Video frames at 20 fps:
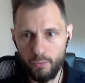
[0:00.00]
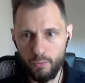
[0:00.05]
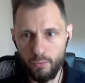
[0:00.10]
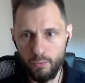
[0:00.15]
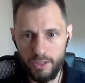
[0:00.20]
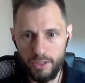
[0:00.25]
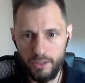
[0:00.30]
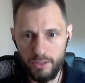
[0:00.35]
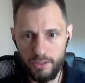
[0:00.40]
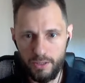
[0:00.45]

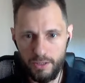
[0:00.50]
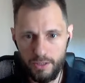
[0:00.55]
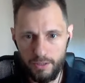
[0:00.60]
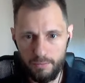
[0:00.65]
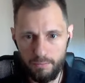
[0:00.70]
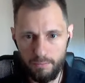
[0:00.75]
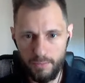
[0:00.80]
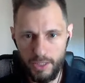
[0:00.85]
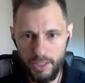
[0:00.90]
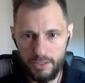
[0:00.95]
when the
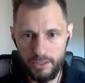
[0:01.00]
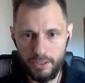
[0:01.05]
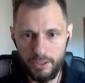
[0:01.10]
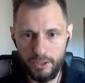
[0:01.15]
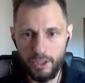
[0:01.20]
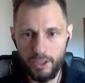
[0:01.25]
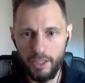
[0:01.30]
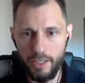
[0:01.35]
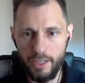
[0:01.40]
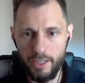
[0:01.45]

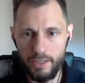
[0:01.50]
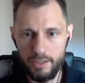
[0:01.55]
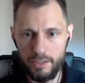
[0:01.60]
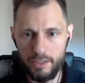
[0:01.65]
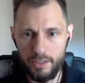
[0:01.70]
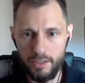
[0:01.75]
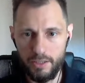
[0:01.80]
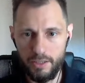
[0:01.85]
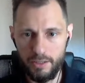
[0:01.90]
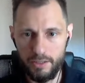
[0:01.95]
message has
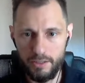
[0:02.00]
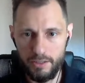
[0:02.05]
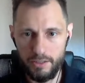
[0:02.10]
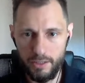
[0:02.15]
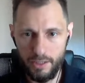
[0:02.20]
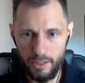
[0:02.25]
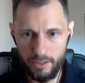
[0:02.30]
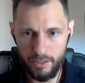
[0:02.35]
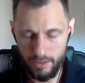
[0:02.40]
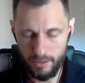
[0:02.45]

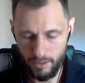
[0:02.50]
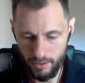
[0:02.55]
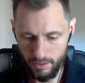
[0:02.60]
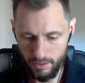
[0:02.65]
intent.